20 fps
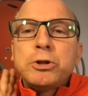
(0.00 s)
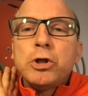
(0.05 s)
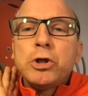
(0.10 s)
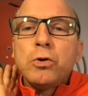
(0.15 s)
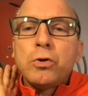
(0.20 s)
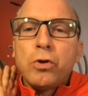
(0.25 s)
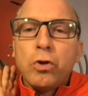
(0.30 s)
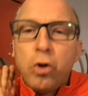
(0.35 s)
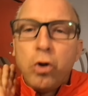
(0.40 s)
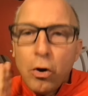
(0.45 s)

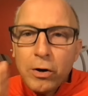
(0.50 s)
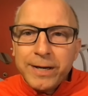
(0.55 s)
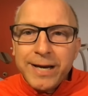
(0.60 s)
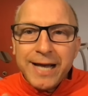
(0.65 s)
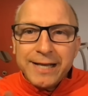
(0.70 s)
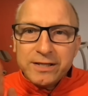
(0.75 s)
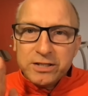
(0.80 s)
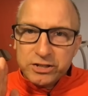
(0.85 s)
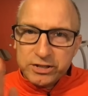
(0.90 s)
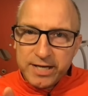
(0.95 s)
you look
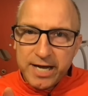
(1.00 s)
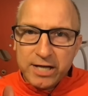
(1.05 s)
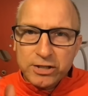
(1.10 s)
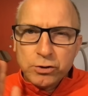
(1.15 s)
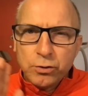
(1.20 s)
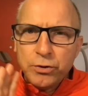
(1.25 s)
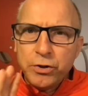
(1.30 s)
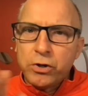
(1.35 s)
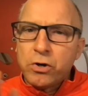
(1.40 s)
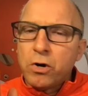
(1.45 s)
at the
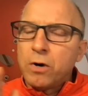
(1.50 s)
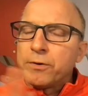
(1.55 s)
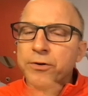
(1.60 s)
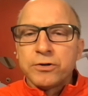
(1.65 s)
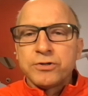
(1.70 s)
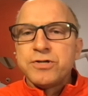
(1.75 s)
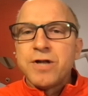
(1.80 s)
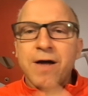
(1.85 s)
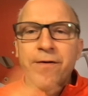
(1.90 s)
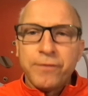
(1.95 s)
schedule and you go,
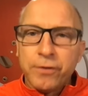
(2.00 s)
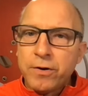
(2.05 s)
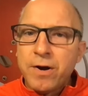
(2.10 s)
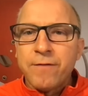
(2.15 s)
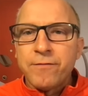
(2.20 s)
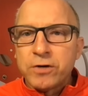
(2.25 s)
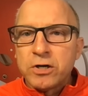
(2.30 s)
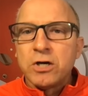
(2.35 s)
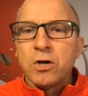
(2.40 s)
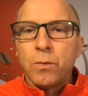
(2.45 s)
they're
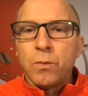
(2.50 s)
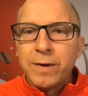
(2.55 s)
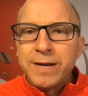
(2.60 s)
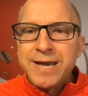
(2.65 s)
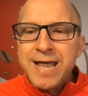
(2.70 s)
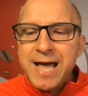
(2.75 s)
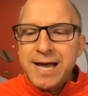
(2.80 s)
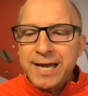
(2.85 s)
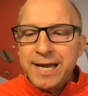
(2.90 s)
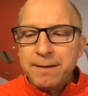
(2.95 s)
never going to win
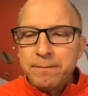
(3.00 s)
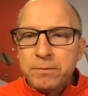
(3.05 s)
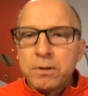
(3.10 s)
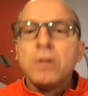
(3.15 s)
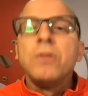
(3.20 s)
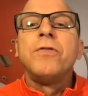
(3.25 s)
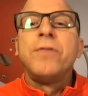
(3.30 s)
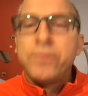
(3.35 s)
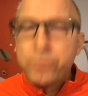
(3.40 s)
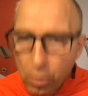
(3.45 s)
that game.
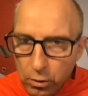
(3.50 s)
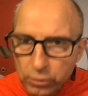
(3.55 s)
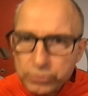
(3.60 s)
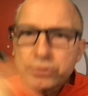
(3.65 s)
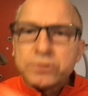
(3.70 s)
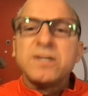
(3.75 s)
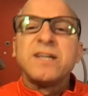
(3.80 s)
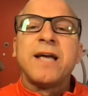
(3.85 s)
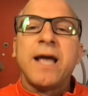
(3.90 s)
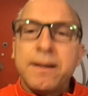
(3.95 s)
Those
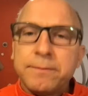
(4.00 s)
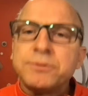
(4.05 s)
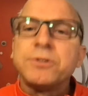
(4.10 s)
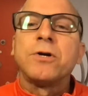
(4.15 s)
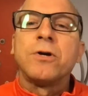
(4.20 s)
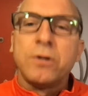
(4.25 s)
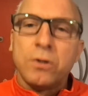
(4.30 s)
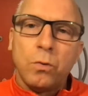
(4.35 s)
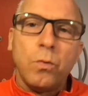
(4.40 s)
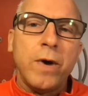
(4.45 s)
are the games
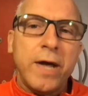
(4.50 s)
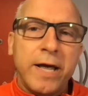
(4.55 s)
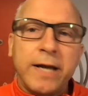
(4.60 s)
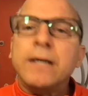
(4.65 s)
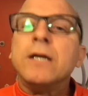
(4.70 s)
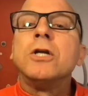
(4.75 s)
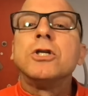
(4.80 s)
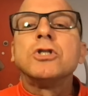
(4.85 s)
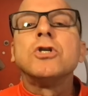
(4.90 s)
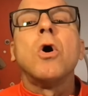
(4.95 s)
they're going to win.
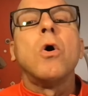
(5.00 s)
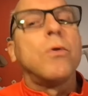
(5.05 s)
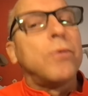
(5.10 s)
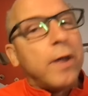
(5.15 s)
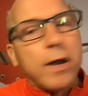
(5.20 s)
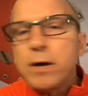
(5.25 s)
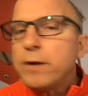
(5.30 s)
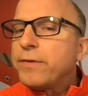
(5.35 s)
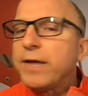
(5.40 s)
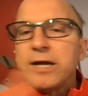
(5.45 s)
So
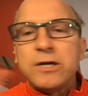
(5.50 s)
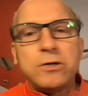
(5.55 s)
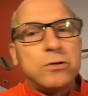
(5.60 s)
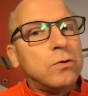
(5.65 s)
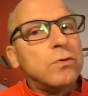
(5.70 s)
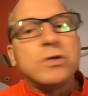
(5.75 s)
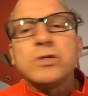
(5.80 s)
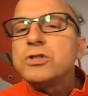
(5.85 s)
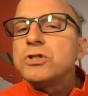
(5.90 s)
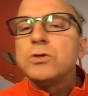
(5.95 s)
they
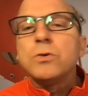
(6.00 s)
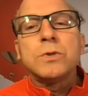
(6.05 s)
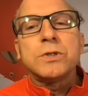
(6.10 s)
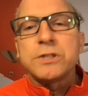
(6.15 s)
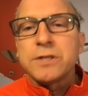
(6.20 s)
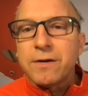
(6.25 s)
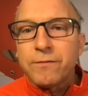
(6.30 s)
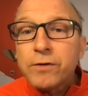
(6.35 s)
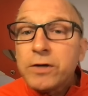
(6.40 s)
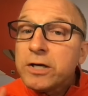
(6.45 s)
do this to
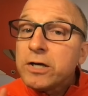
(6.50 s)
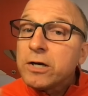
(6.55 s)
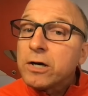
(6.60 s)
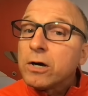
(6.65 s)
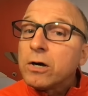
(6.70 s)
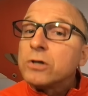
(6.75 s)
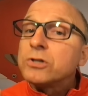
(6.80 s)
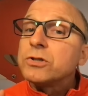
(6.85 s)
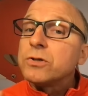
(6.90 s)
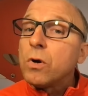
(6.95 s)
us every
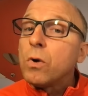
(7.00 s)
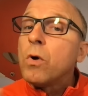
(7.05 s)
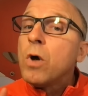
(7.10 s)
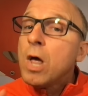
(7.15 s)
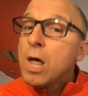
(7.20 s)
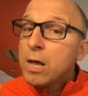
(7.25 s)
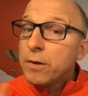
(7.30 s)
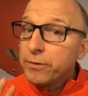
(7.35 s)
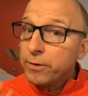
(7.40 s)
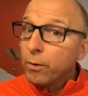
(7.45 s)
year. So
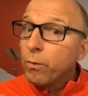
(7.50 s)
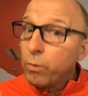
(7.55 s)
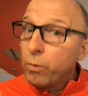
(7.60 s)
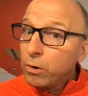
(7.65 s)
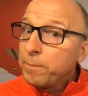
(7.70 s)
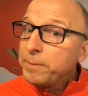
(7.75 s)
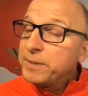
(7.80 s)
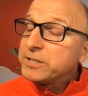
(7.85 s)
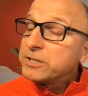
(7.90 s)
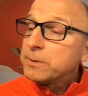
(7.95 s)
there
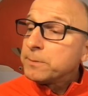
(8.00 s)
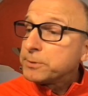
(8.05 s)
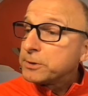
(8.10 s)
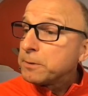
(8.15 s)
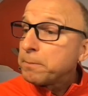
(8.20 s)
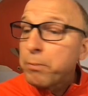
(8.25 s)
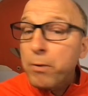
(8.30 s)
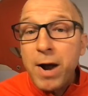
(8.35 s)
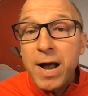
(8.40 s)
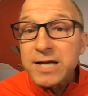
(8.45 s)
will be some
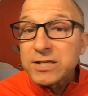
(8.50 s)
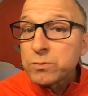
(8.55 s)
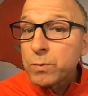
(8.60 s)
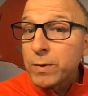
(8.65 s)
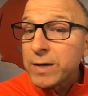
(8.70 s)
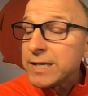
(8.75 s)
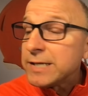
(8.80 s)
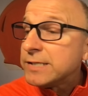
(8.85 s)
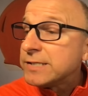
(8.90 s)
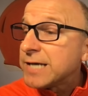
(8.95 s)
surprise
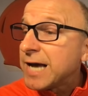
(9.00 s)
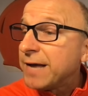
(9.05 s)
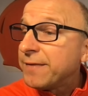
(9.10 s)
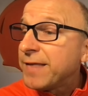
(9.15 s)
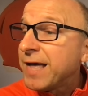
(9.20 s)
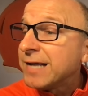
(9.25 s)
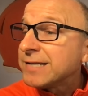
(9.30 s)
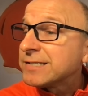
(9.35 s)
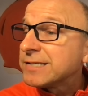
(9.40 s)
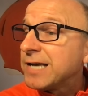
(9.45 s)
wins on
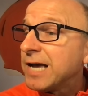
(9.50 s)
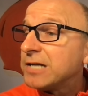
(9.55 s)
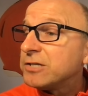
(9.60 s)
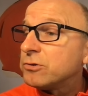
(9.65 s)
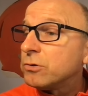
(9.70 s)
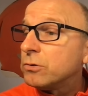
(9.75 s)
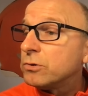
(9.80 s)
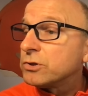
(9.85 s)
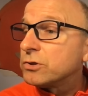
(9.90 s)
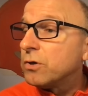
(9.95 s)
that
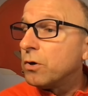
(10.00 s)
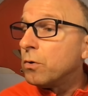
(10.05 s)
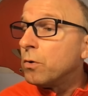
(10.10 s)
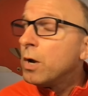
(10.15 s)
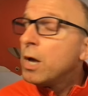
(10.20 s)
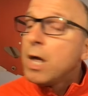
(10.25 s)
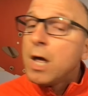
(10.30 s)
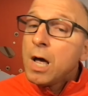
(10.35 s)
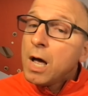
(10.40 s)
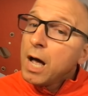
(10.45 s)
schedule. So
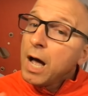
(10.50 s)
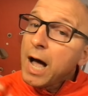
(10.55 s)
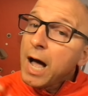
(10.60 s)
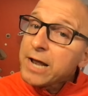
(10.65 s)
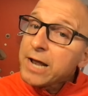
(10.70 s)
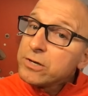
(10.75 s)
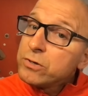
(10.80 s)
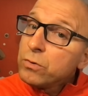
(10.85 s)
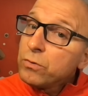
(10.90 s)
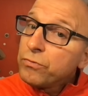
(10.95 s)

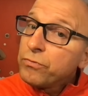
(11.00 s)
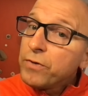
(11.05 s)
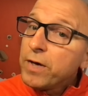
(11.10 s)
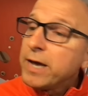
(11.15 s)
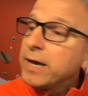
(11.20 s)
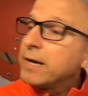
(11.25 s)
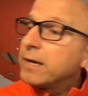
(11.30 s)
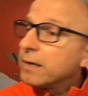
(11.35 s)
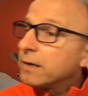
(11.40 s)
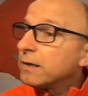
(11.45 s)
I do
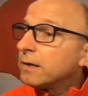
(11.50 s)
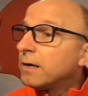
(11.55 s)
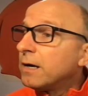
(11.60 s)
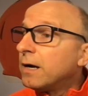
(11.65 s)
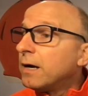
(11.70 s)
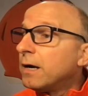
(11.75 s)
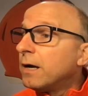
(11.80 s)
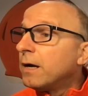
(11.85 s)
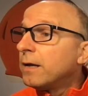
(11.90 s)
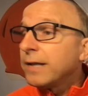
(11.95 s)
think
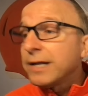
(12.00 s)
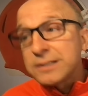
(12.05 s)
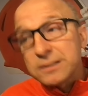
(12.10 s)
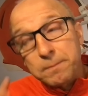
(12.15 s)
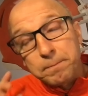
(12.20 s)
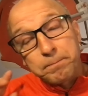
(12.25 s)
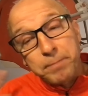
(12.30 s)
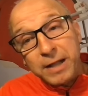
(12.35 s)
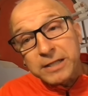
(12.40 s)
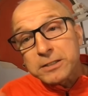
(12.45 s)
that's
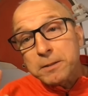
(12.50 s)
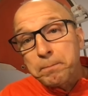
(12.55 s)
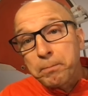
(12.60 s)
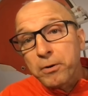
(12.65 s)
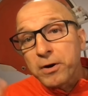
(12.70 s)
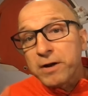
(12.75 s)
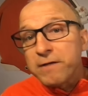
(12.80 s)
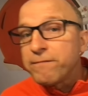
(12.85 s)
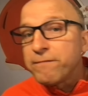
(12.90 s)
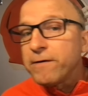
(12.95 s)
a
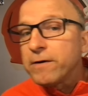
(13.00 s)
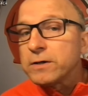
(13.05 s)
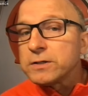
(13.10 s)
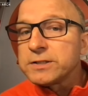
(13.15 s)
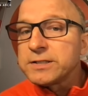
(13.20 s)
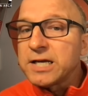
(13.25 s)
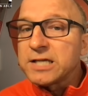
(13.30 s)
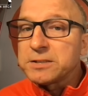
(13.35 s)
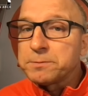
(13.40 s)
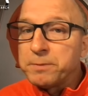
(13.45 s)
pretty fair
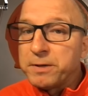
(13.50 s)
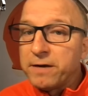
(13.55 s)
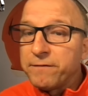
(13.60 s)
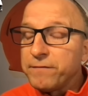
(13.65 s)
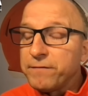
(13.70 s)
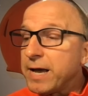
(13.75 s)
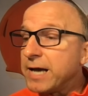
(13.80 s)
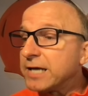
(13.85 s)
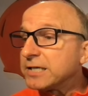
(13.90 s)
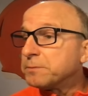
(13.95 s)
assessment
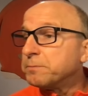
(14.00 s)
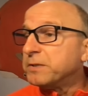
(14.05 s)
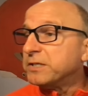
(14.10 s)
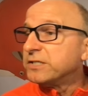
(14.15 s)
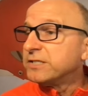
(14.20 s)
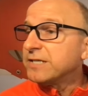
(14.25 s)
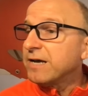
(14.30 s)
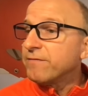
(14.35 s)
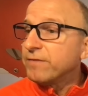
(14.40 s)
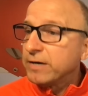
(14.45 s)
if you ask me.
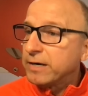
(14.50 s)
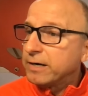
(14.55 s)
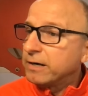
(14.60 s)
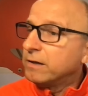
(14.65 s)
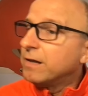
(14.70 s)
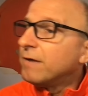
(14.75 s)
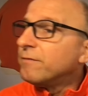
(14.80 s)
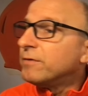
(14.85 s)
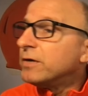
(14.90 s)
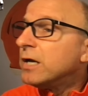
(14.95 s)

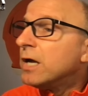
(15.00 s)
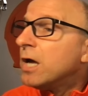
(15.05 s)
7-11.